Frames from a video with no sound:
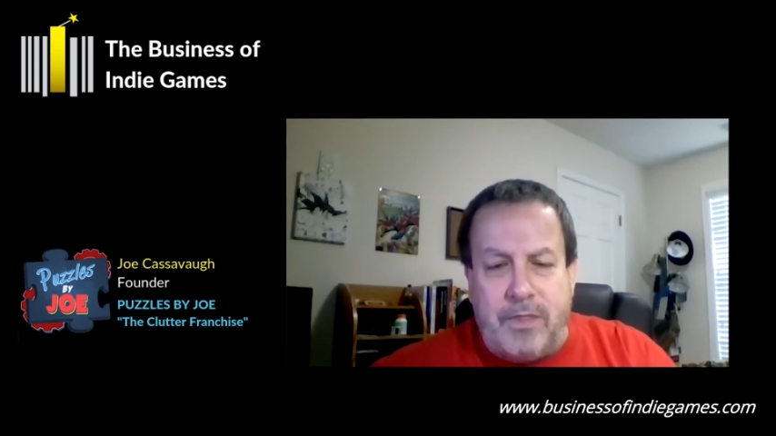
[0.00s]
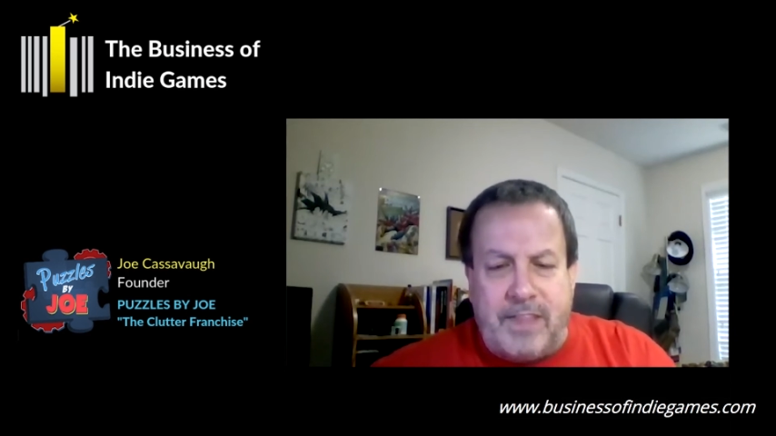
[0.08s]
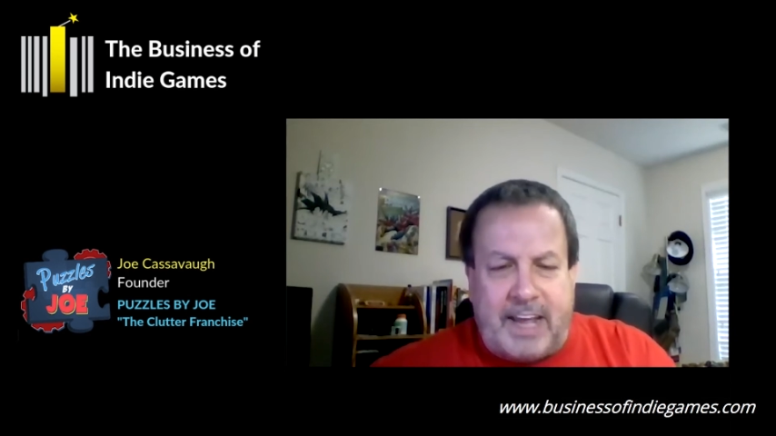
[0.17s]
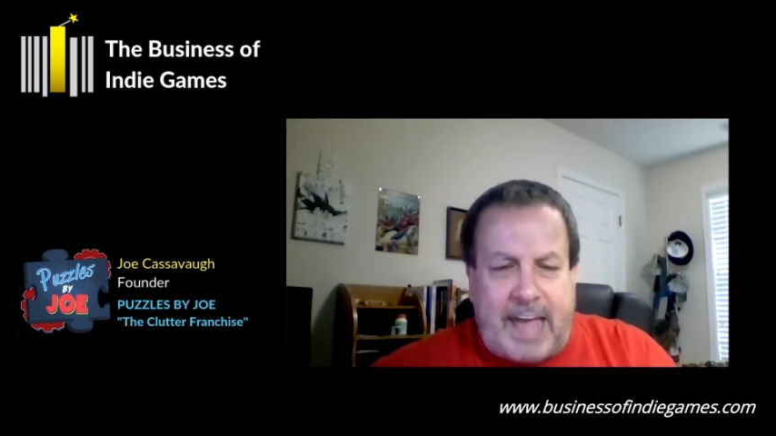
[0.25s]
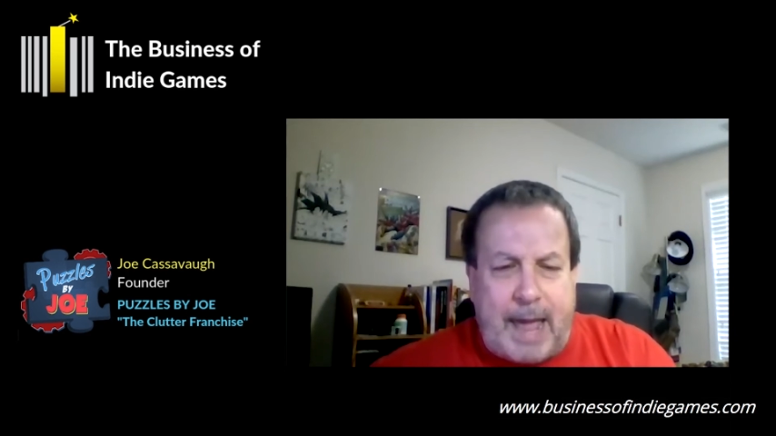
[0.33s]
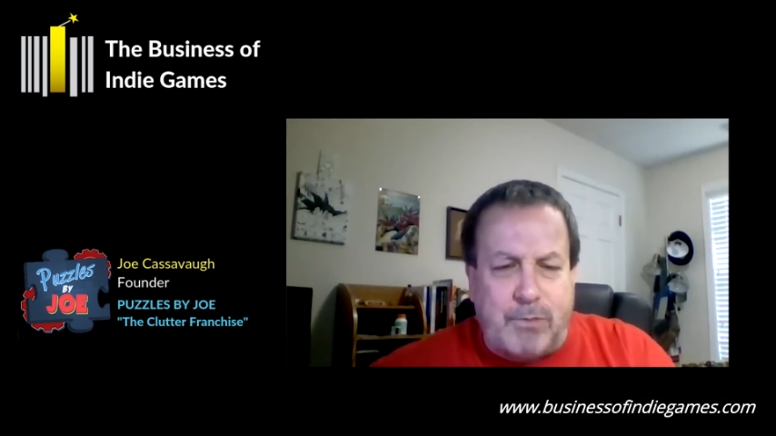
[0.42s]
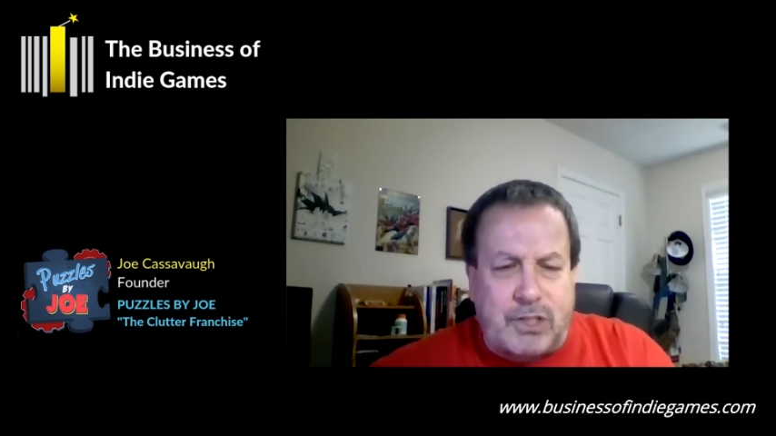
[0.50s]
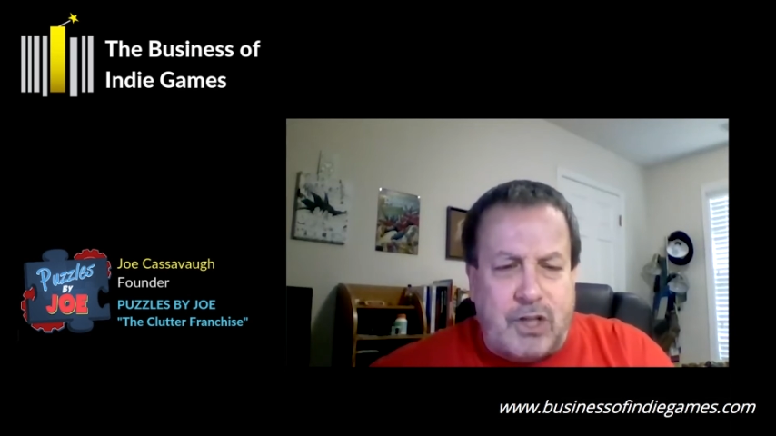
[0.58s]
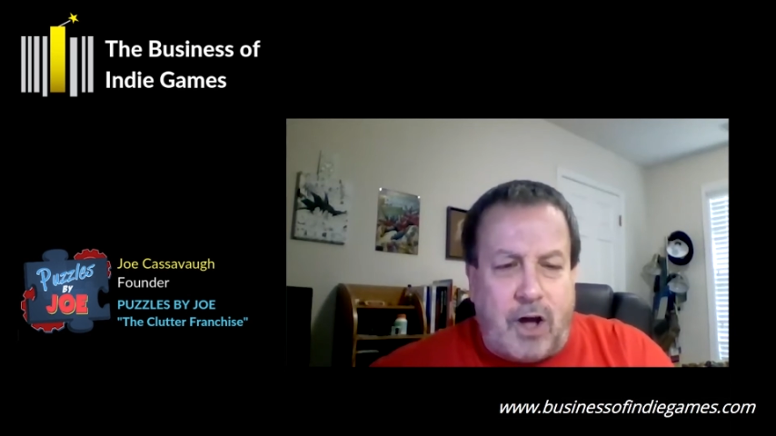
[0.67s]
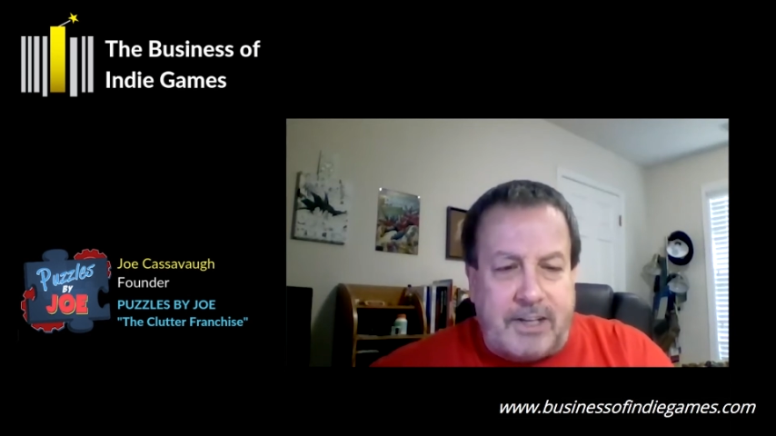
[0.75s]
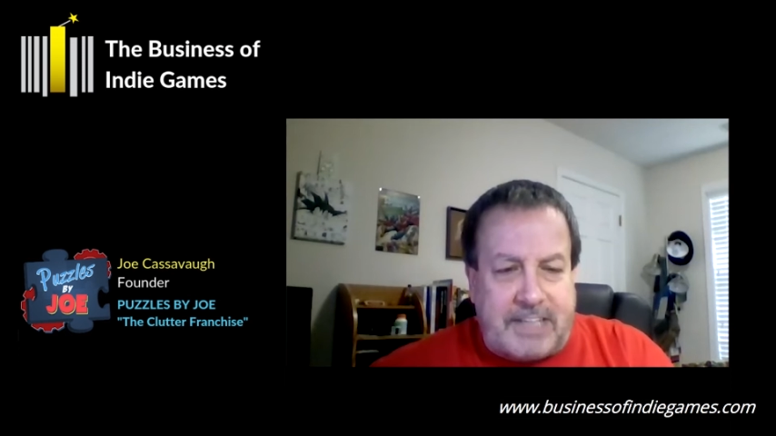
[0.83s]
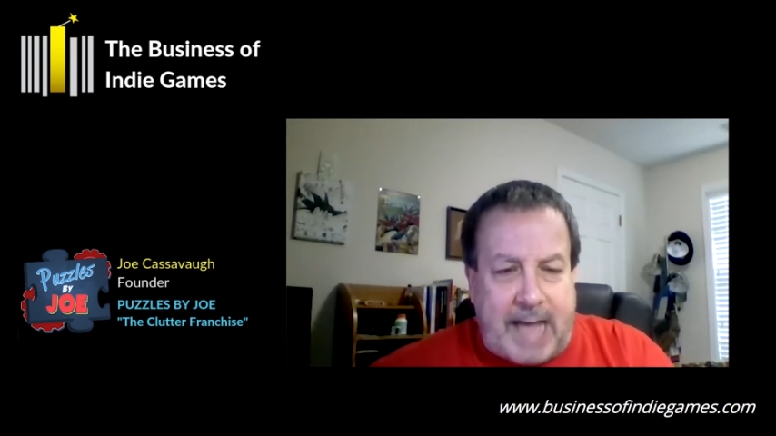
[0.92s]
And the game was
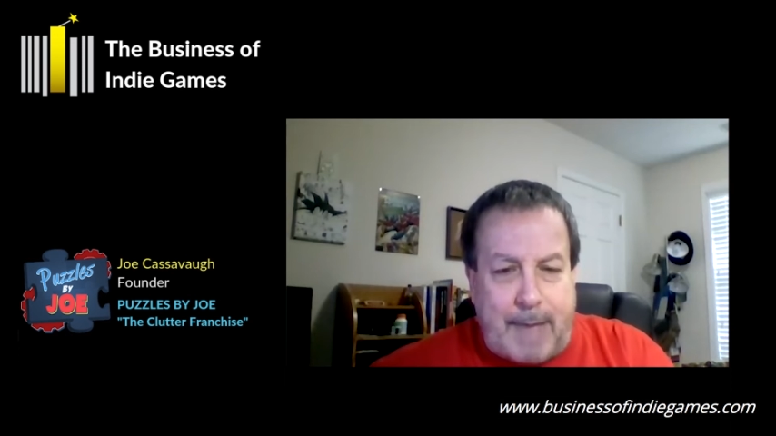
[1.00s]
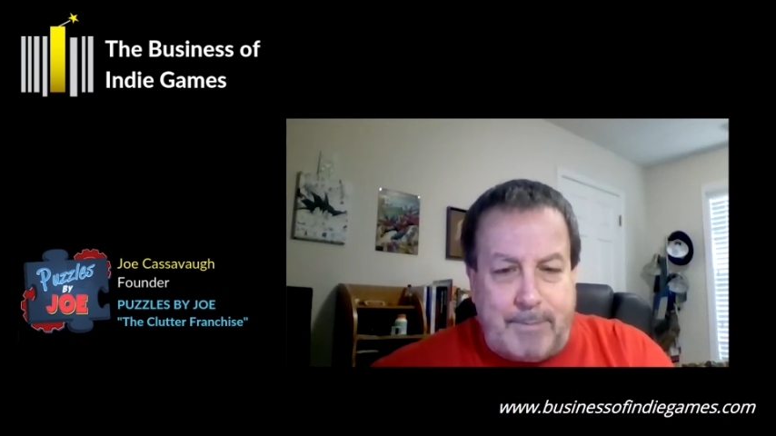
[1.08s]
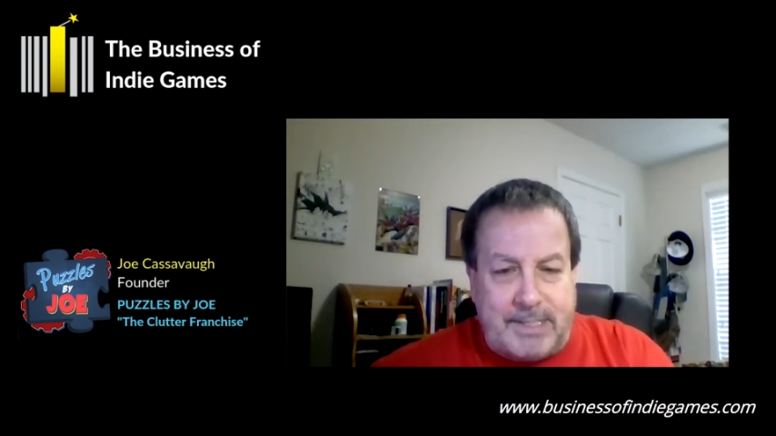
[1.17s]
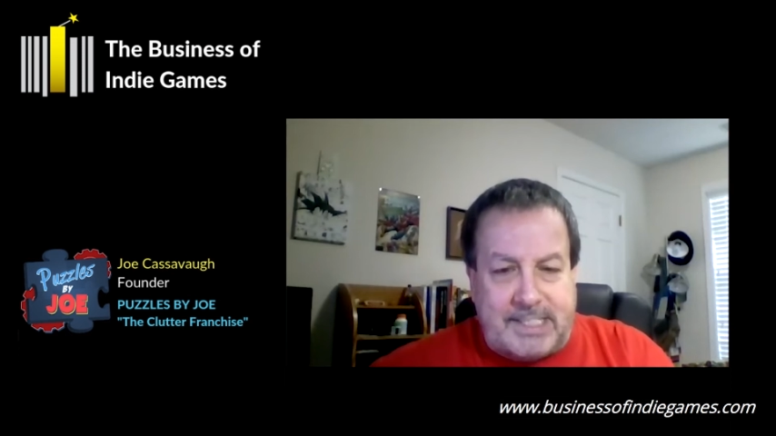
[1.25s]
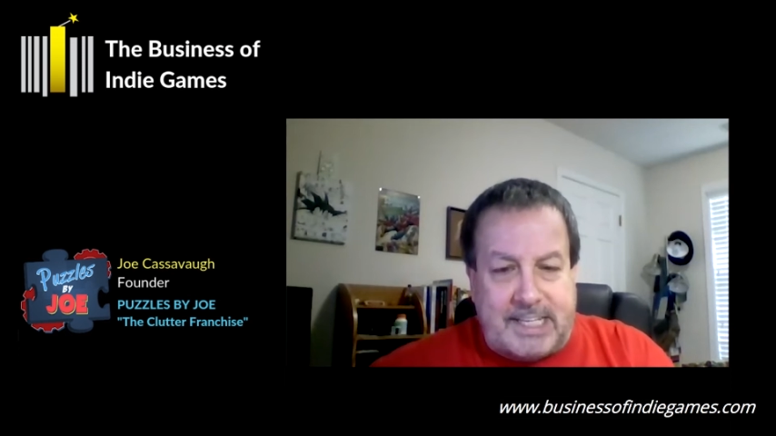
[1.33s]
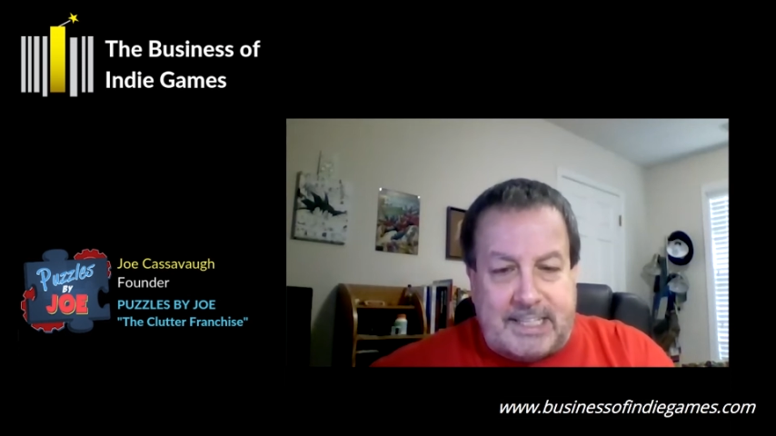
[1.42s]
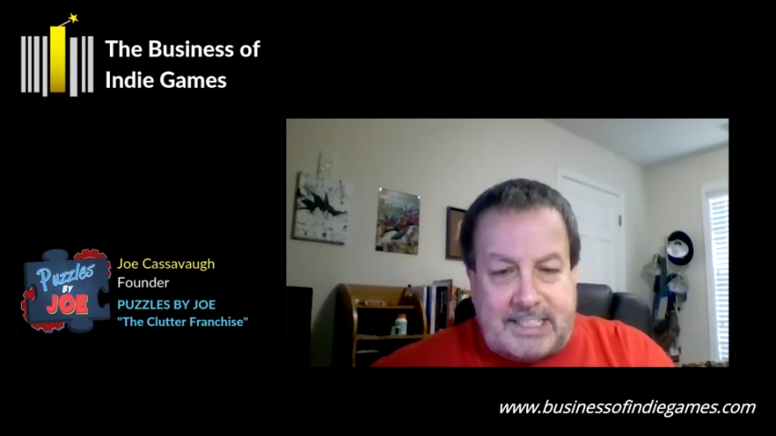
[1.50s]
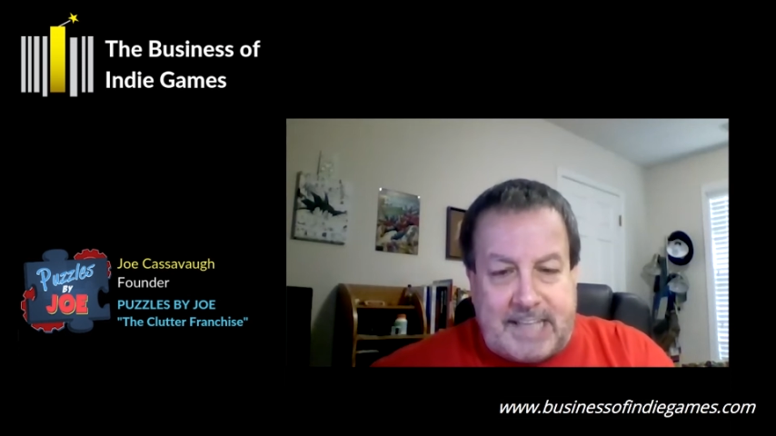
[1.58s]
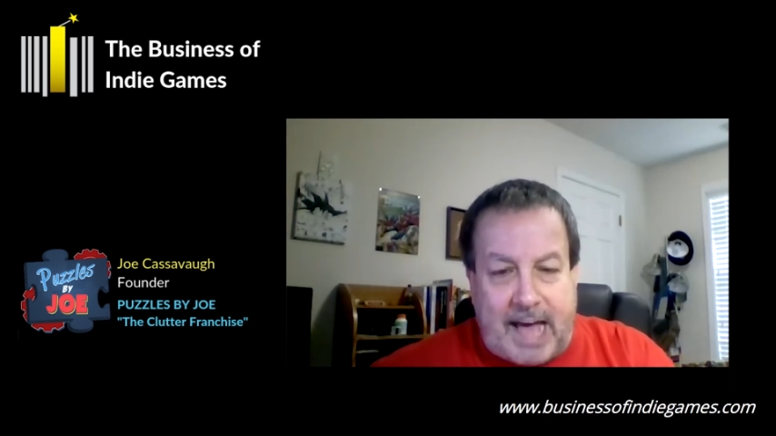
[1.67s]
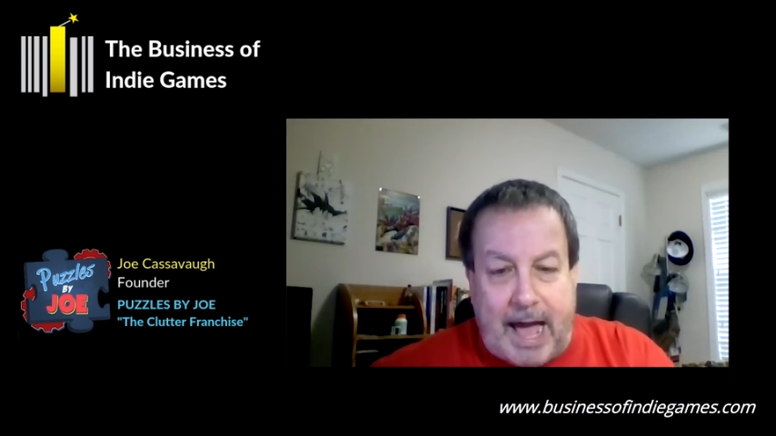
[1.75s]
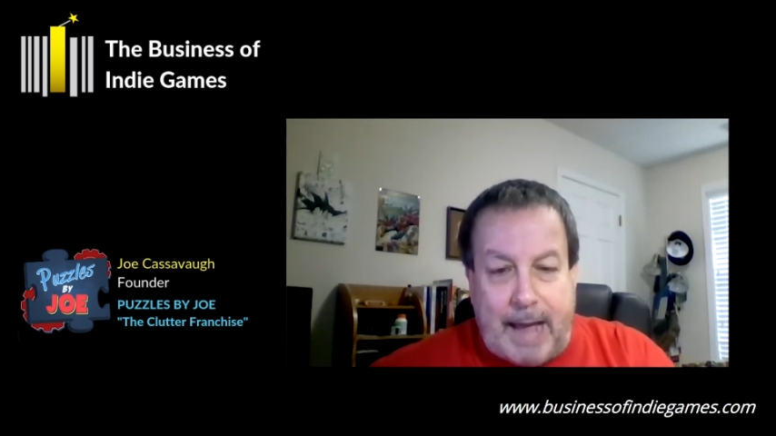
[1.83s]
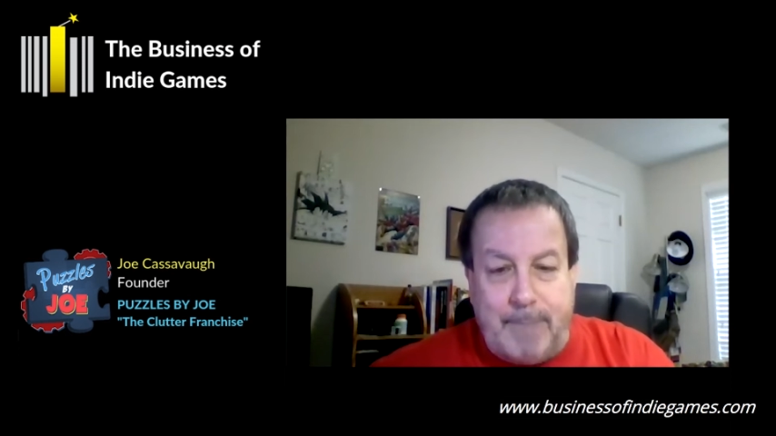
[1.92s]
called Diamonds at the
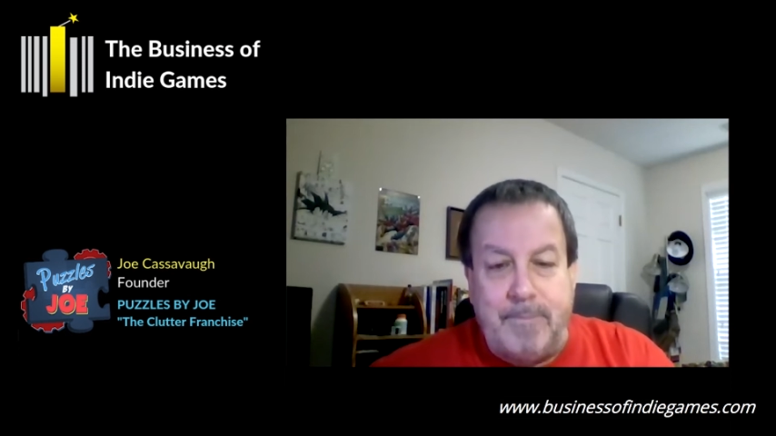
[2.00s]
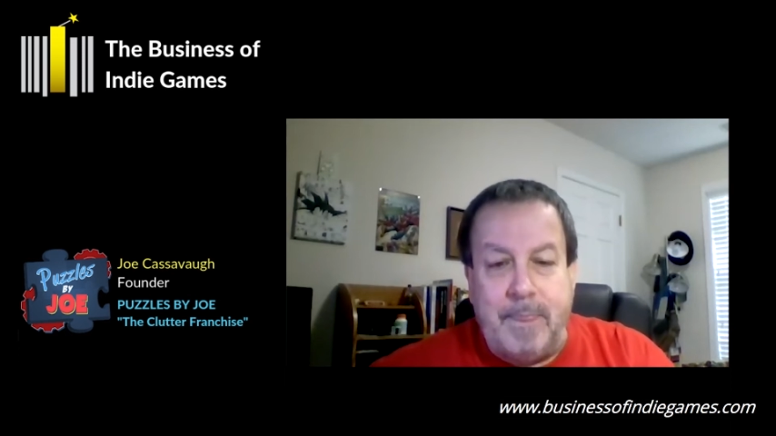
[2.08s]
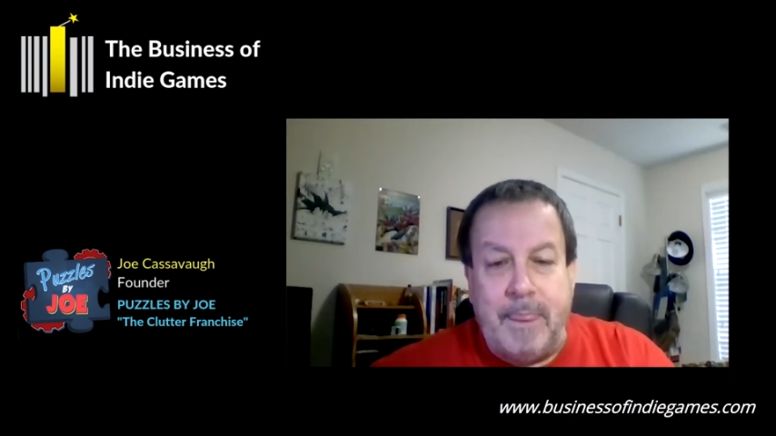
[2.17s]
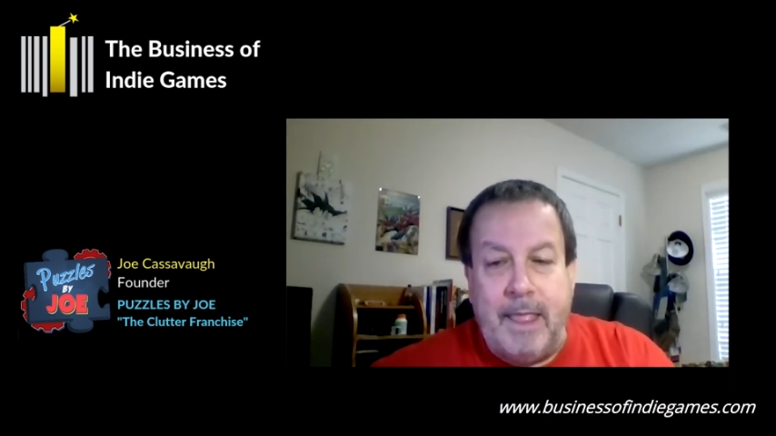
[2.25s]
time.